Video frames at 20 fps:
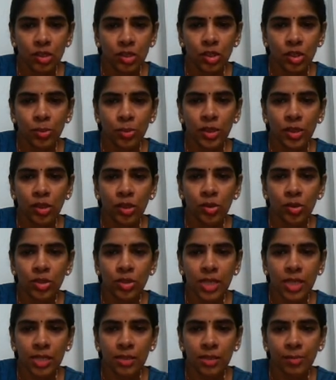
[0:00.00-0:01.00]
to be used
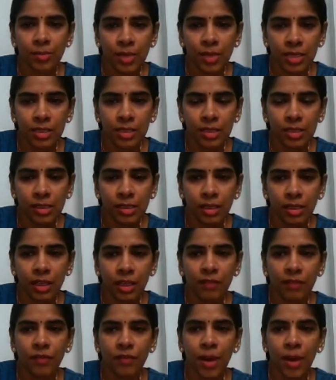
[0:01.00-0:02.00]
as a medicine
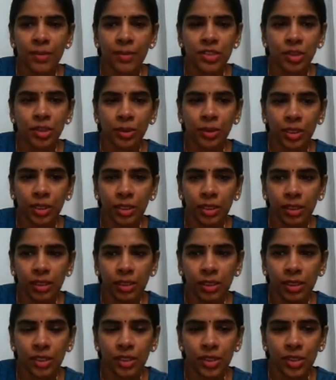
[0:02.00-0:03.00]
in pharmaceutical
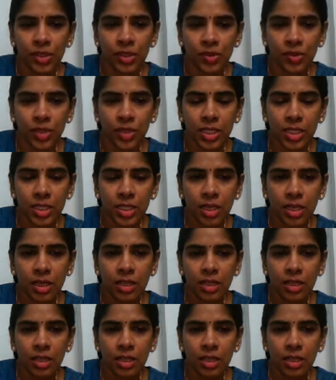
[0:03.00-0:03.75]
industries